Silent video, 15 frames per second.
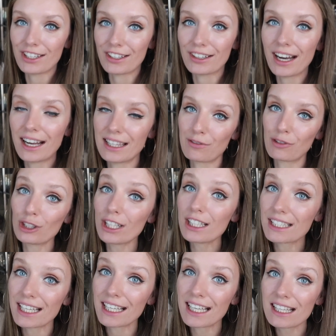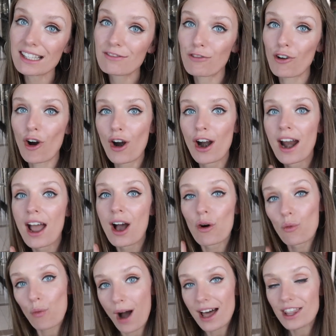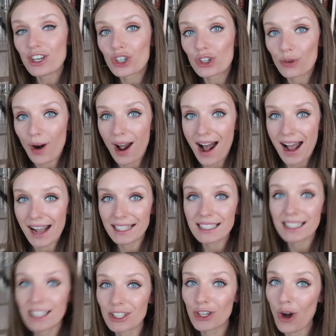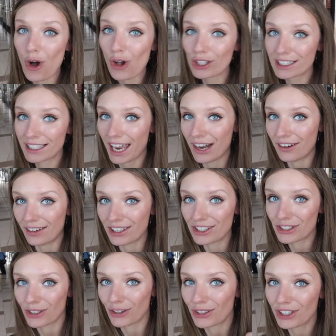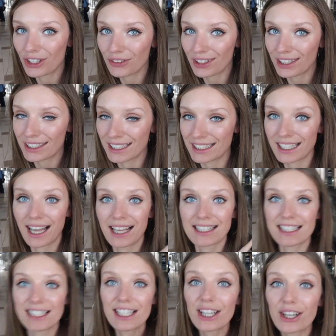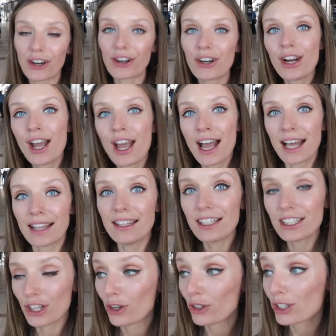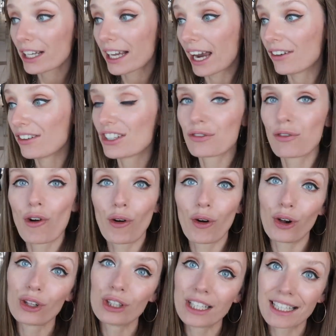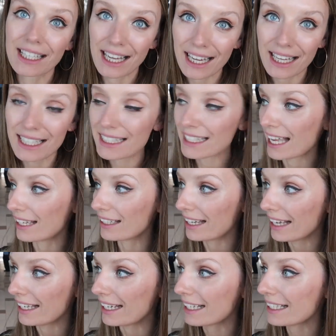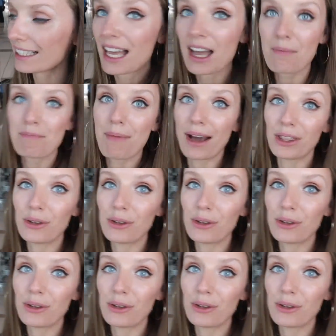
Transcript: here, and I've got a ticket for one ride in the gold carriage. So here it is, it has a sticker. There is also a carriage for only kids and ladies. By